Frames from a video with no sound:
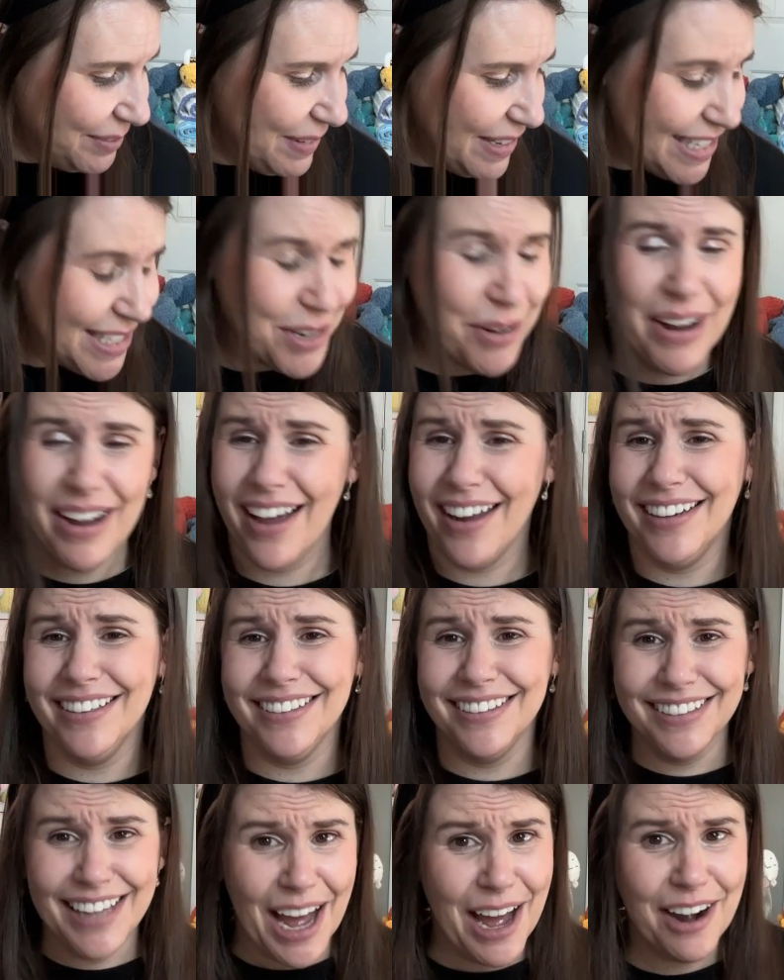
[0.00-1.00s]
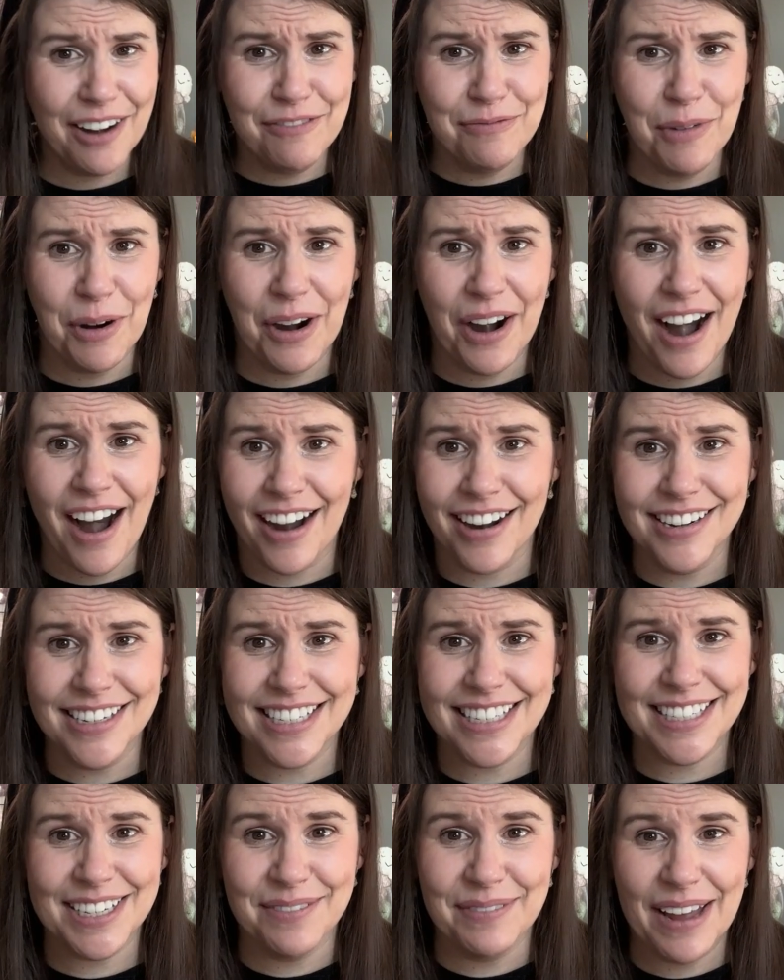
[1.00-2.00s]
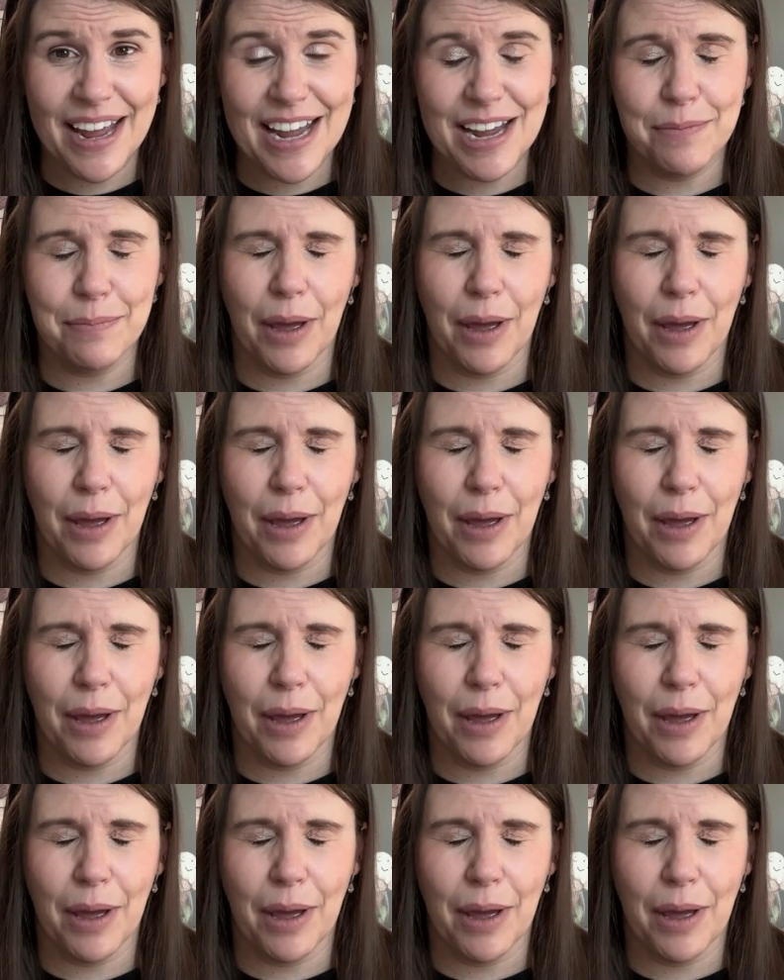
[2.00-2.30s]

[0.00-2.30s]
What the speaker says: So I got a lot of more hearts to make,